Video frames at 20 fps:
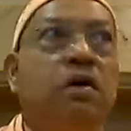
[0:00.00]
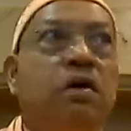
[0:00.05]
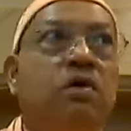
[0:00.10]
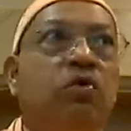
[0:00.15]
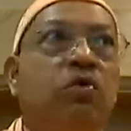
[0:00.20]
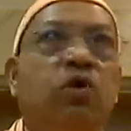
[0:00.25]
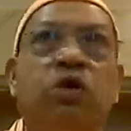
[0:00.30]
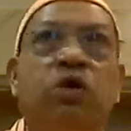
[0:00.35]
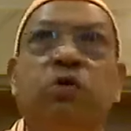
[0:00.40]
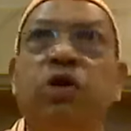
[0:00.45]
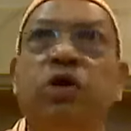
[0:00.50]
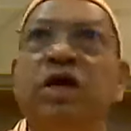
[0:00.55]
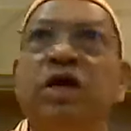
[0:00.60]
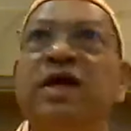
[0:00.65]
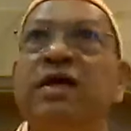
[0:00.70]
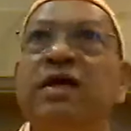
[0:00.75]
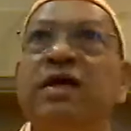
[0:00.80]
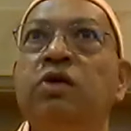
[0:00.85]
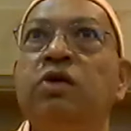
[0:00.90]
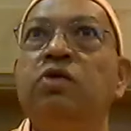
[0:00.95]
What about the
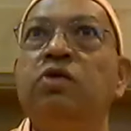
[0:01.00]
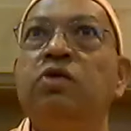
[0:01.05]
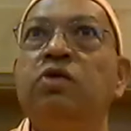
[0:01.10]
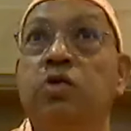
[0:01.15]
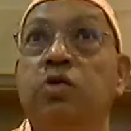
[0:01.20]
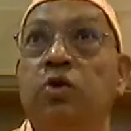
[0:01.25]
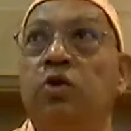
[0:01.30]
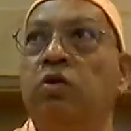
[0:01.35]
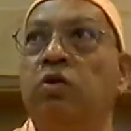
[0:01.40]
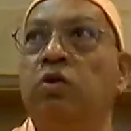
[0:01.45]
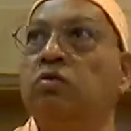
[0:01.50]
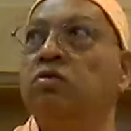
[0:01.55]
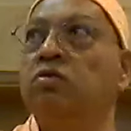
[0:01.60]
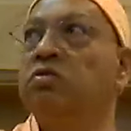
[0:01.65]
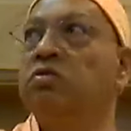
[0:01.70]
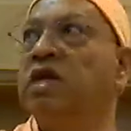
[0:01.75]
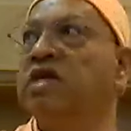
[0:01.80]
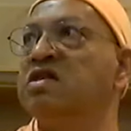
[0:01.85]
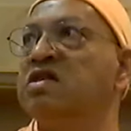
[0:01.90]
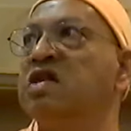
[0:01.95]
other notes? No,
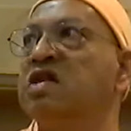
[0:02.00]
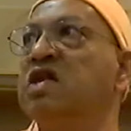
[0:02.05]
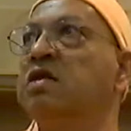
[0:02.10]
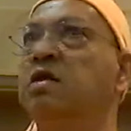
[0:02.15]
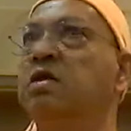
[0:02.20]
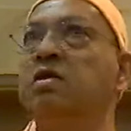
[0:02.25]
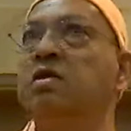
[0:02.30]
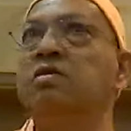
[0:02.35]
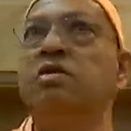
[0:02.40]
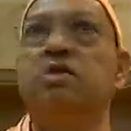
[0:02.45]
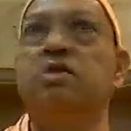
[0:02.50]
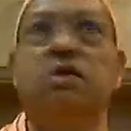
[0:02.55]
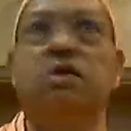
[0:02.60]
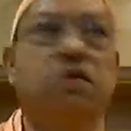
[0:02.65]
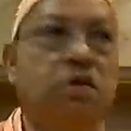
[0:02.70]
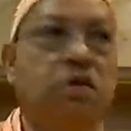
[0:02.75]
that's ignorance.